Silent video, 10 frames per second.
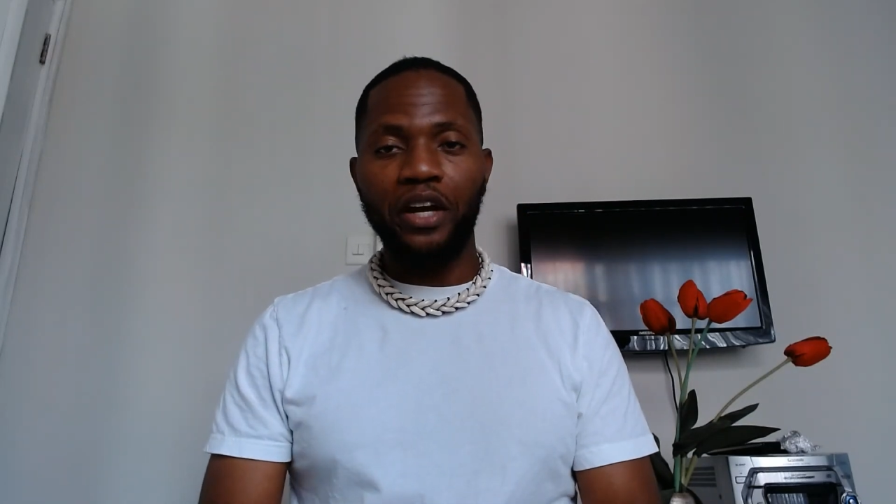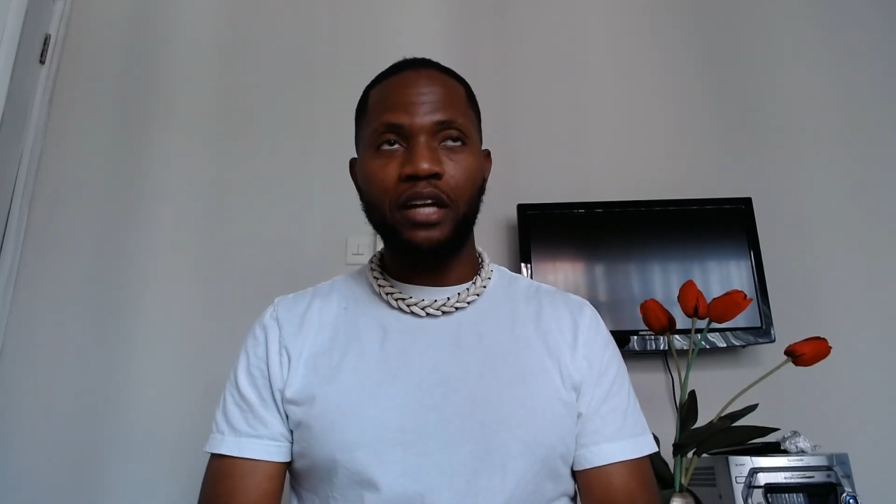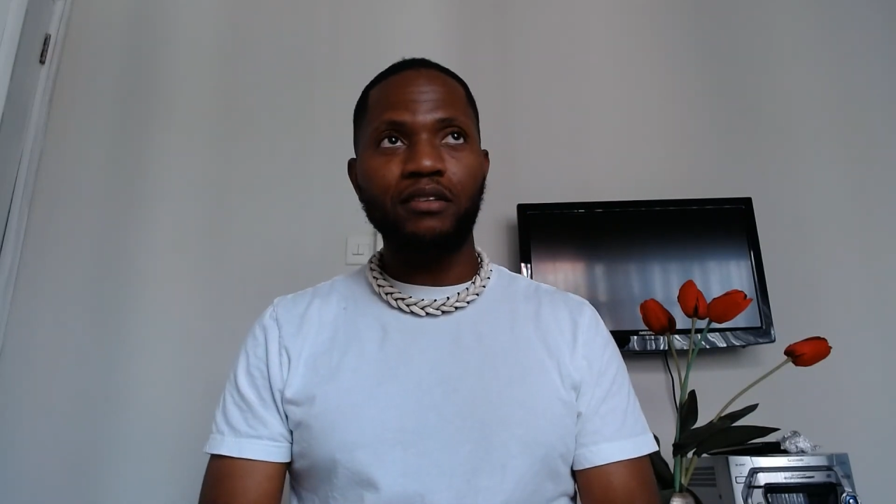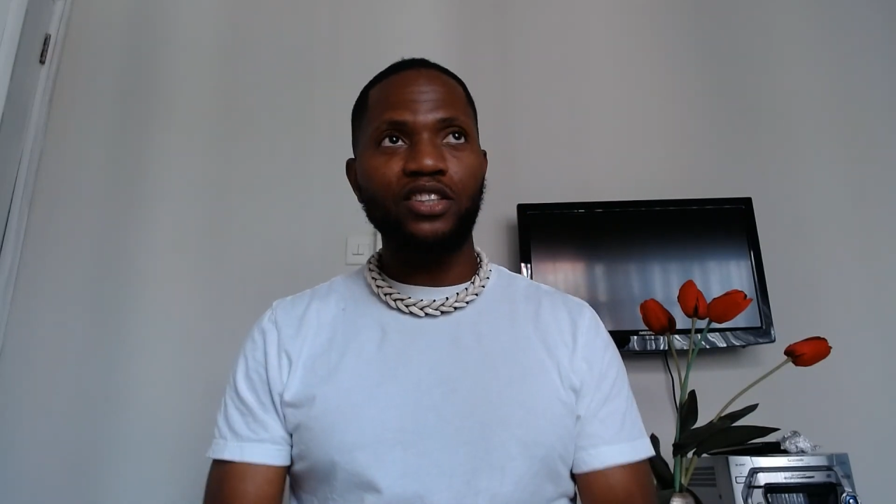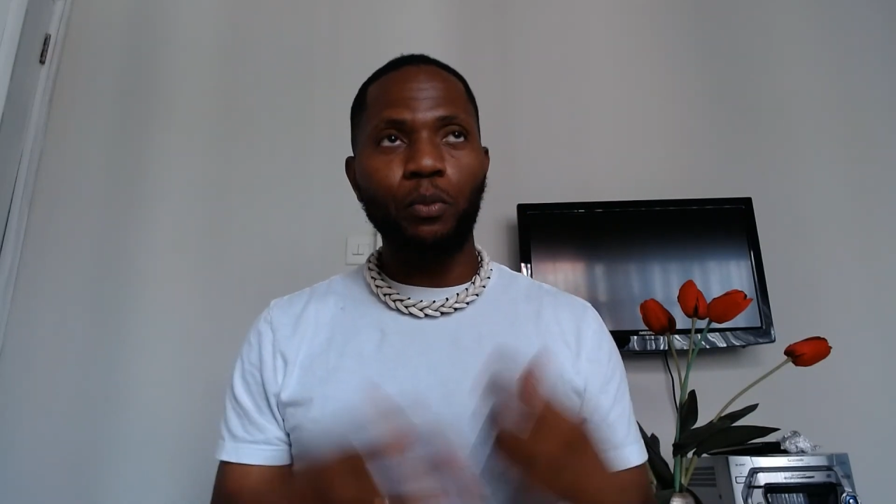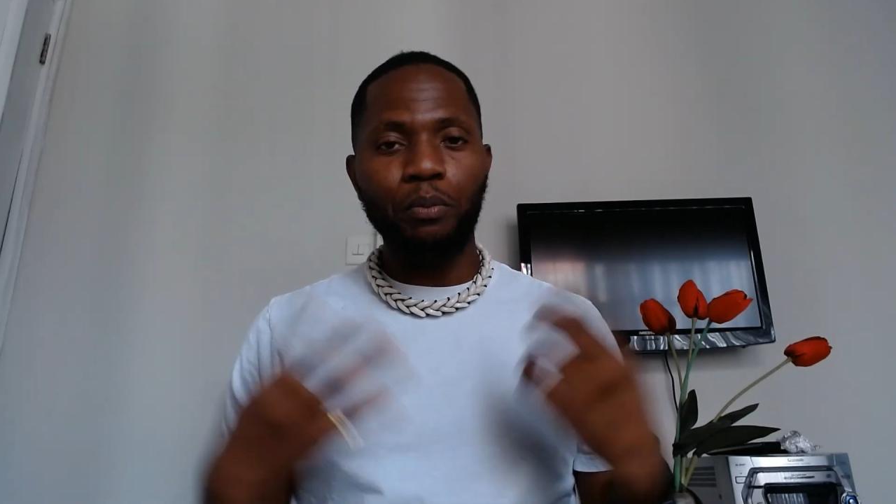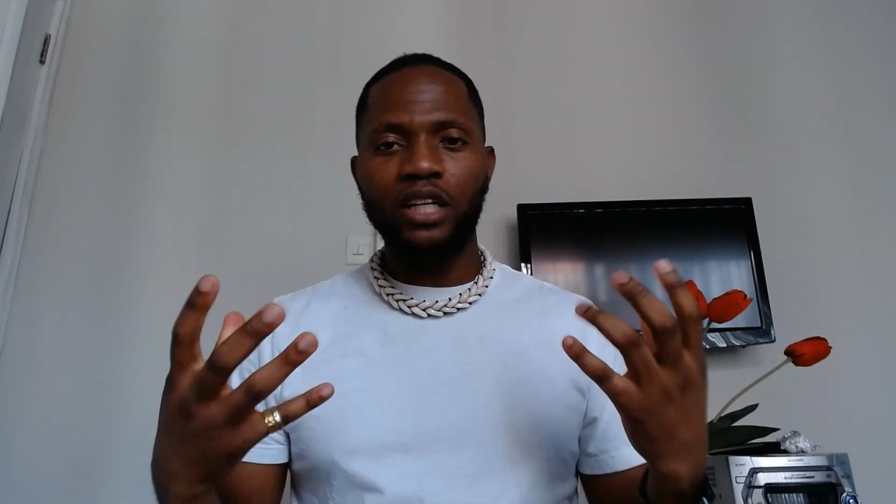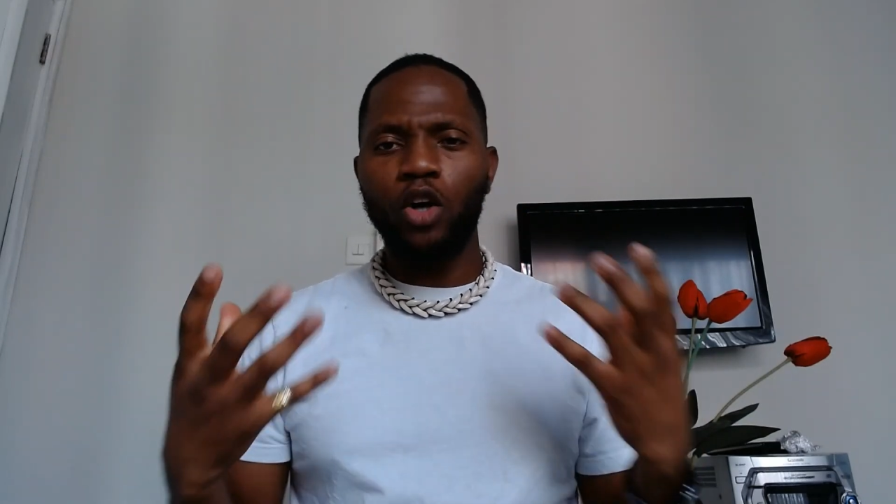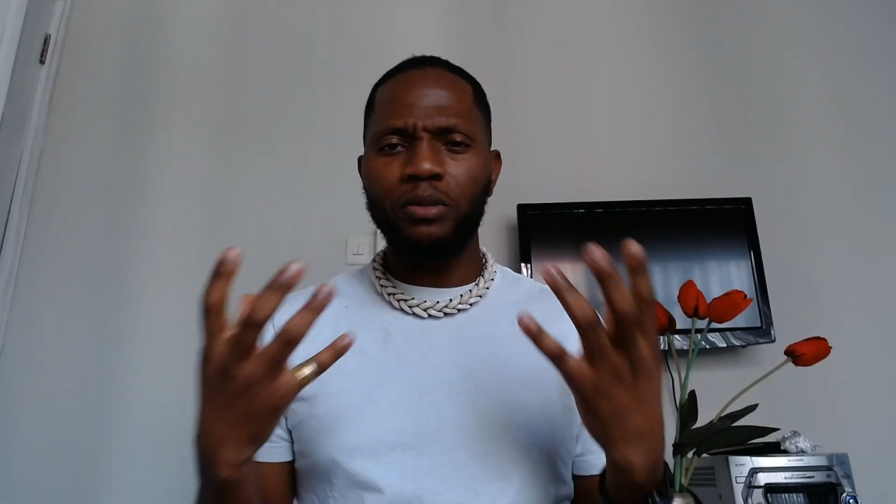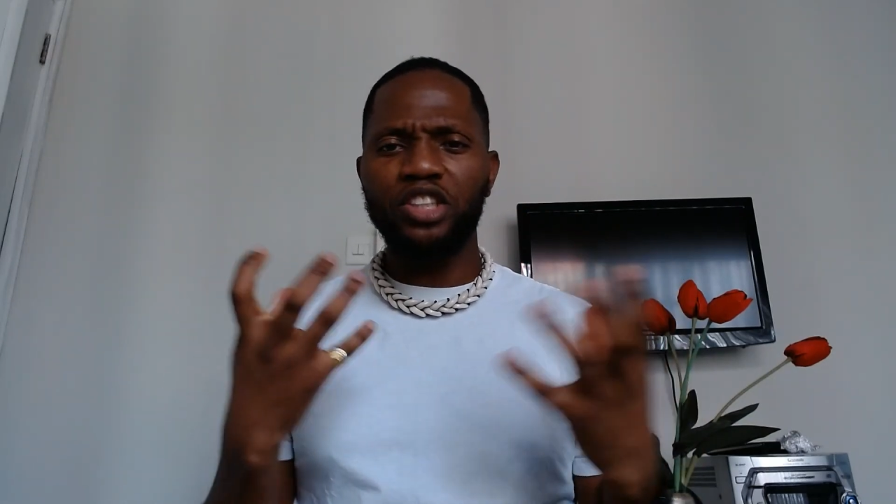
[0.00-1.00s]
You know, being home is
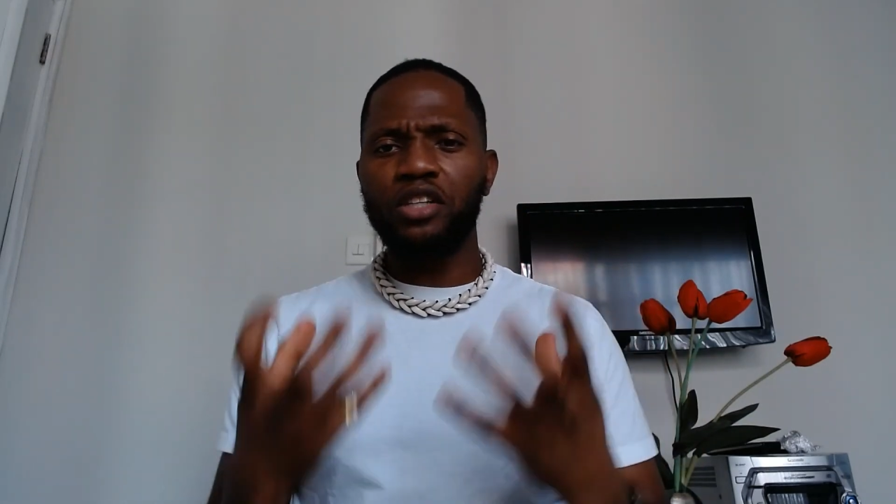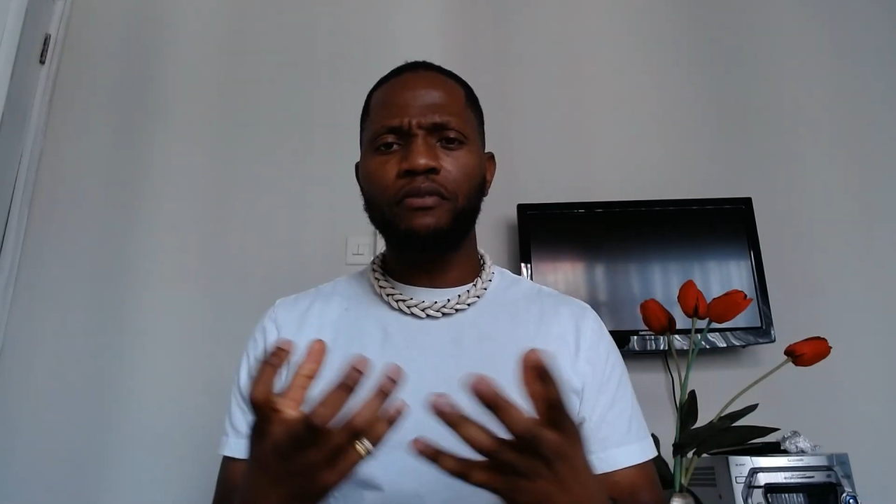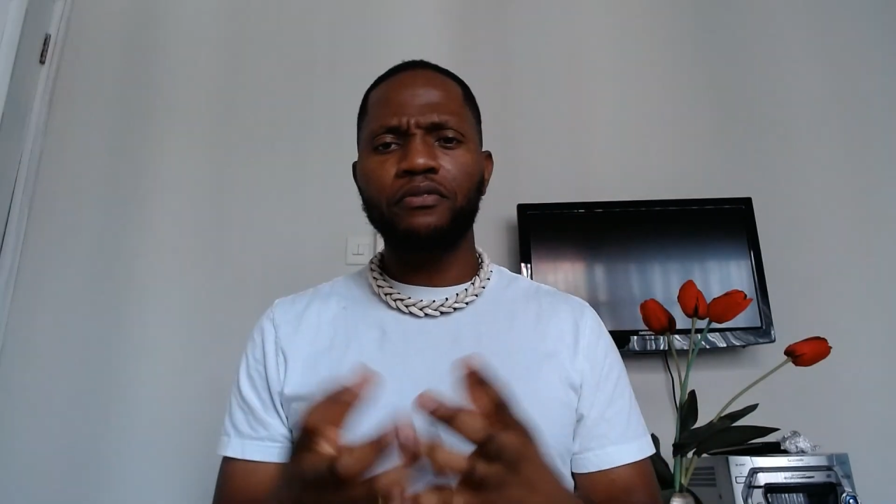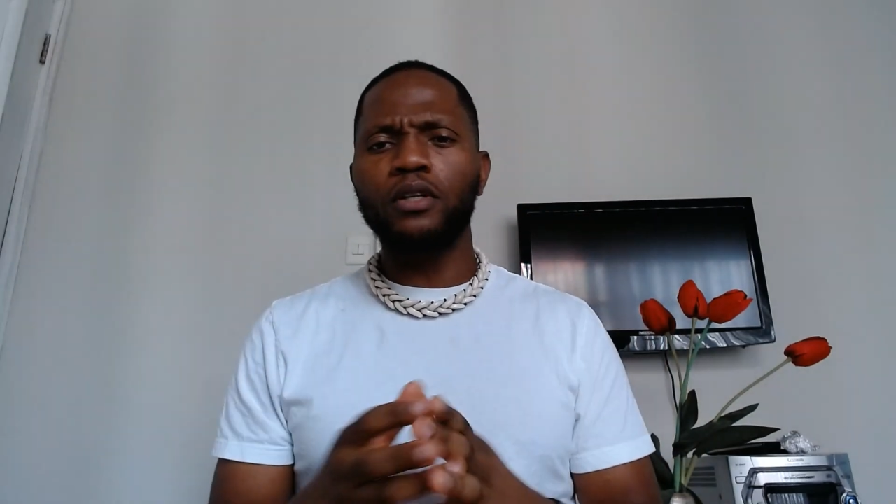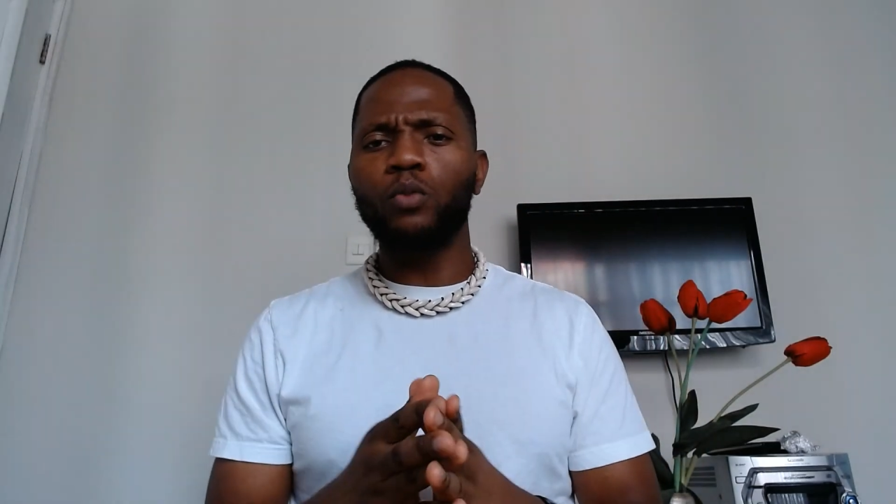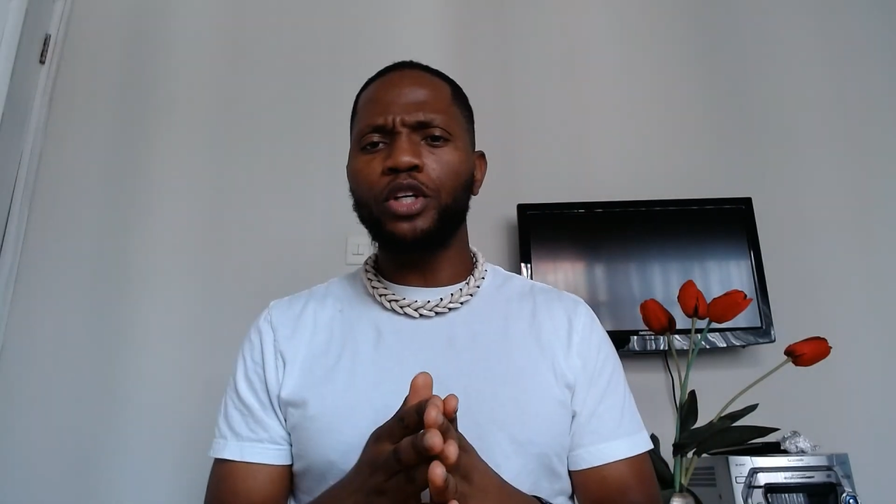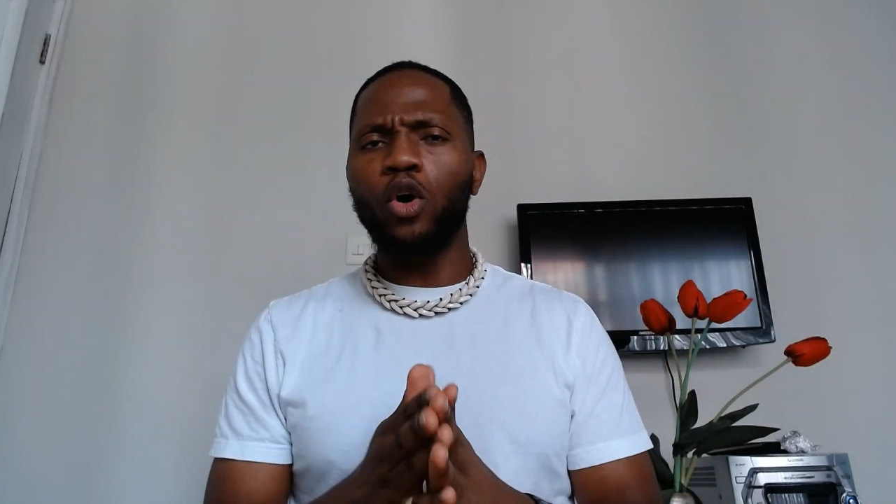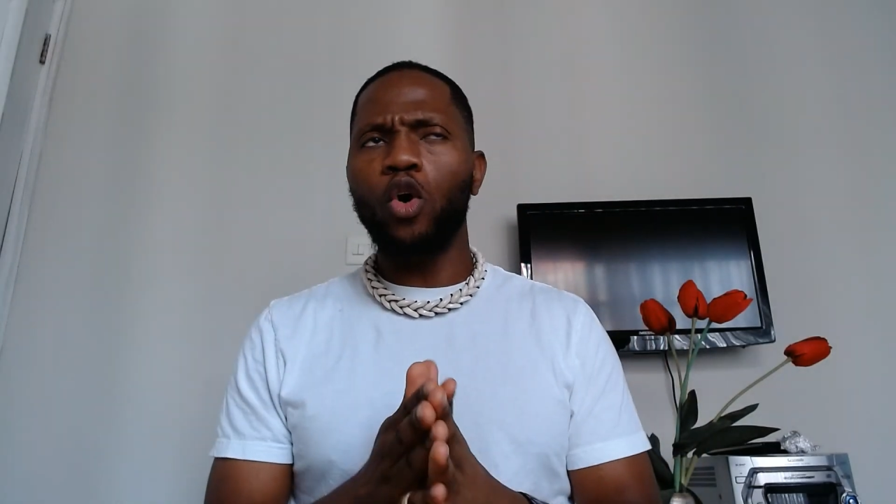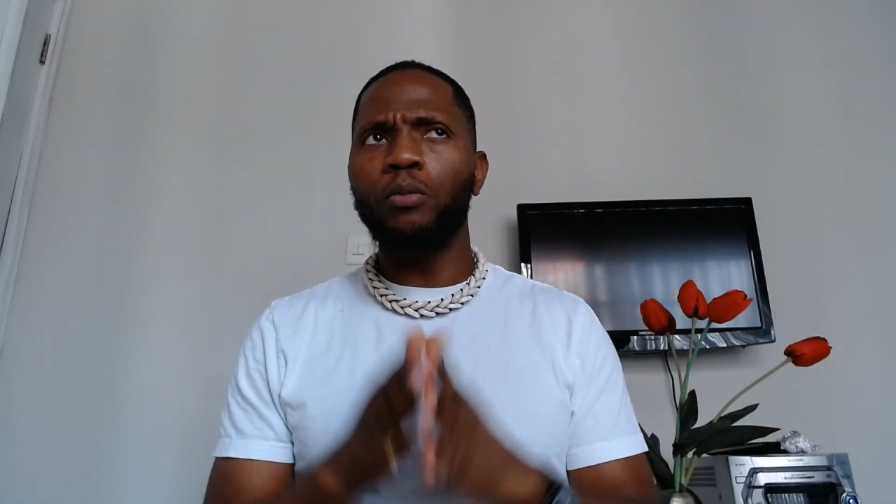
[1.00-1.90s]
just a different feeling when you're home.